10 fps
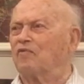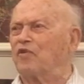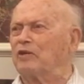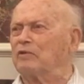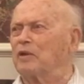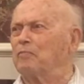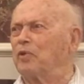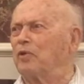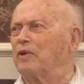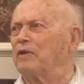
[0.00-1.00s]
federal
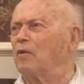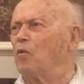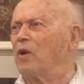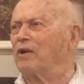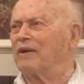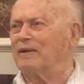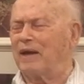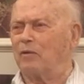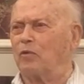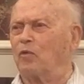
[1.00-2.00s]
employee that wanted it
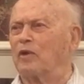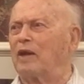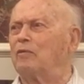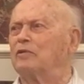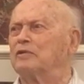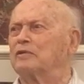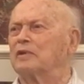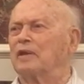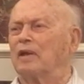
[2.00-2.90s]
out. Well, I was